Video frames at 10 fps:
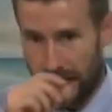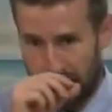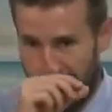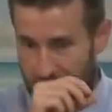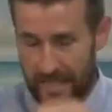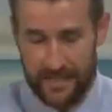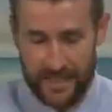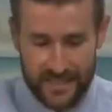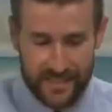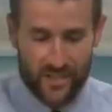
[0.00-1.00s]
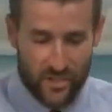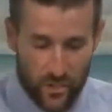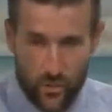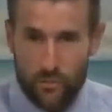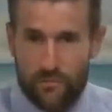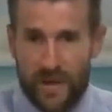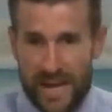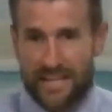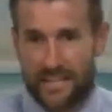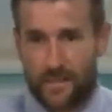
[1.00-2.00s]
and this is a new
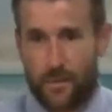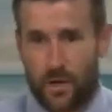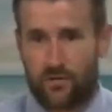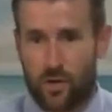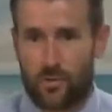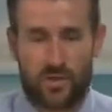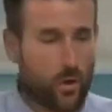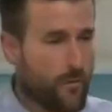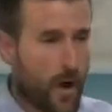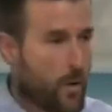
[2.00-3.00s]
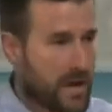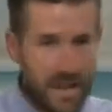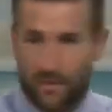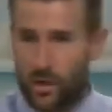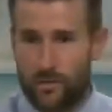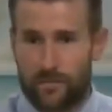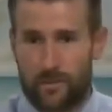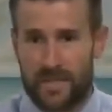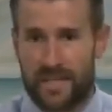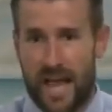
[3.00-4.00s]
face in the book of Job. So far, we haven't heard
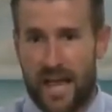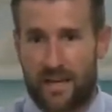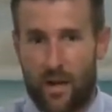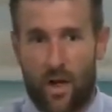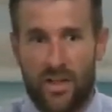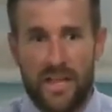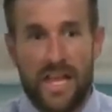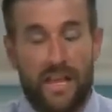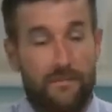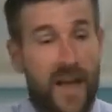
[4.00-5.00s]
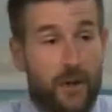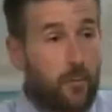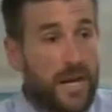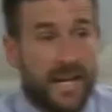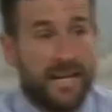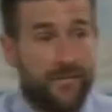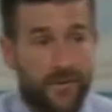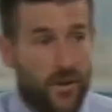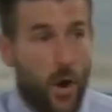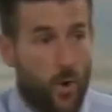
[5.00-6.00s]
from this guy at all. In fact, we didn't
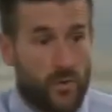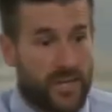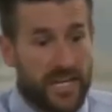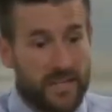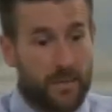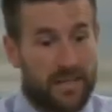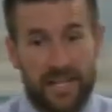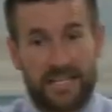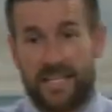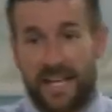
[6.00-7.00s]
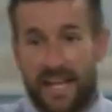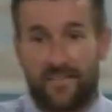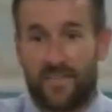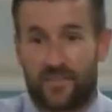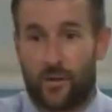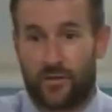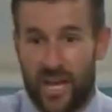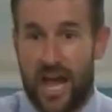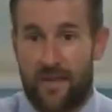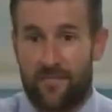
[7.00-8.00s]
even know that he's been listening in this whole
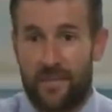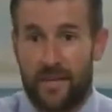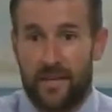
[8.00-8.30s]
time.